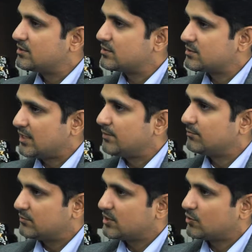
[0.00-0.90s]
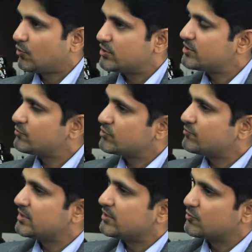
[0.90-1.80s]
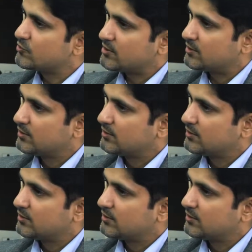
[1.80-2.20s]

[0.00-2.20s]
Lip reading: same technology was being used in?